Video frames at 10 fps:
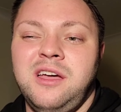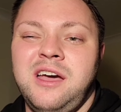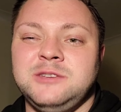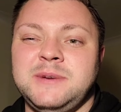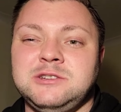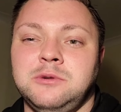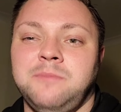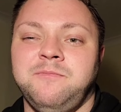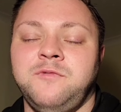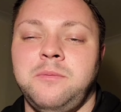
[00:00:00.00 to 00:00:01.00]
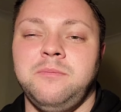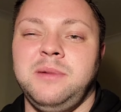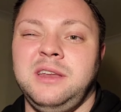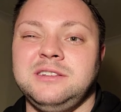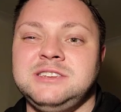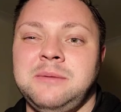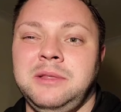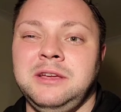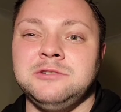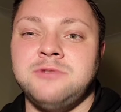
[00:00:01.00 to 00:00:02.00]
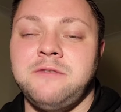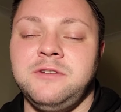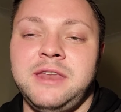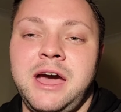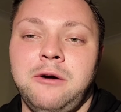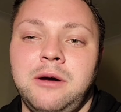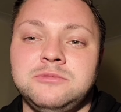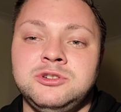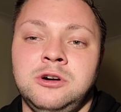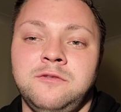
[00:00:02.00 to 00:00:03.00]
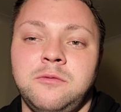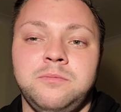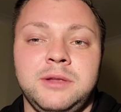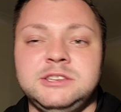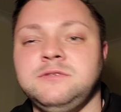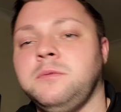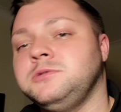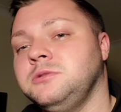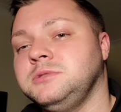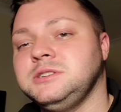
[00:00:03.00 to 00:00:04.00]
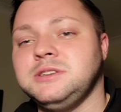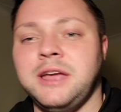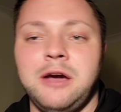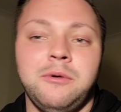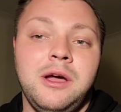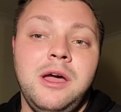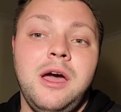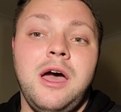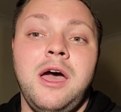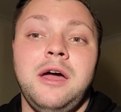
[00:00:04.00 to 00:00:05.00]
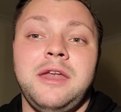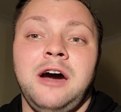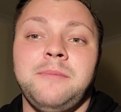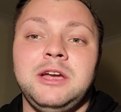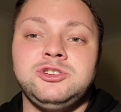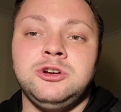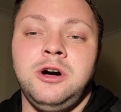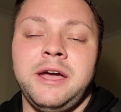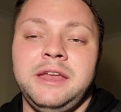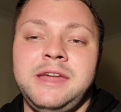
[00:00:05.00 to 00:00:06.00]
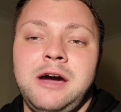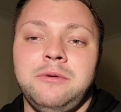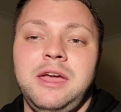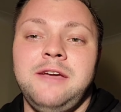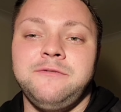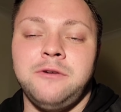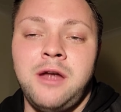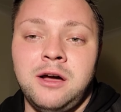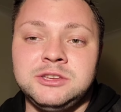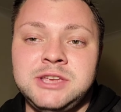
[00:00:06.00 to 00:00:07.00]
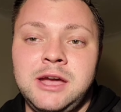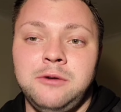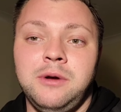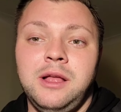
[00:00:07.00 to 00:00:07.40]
especially with them being in the same league as Retford now, I'm sure there'll be plenty of opportunities to go. And I'll make sure I get down if there are. So,